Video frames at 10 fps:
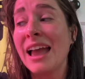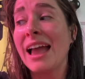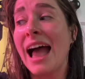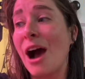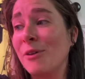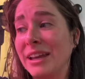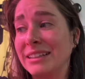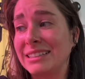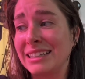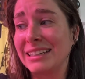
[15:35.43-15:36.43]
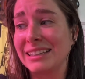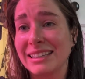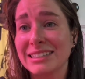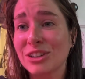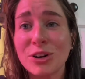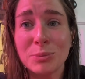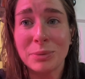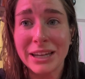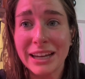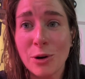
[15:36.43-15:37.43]
how easy this could
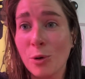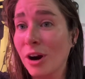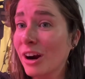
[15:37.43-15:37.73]
be or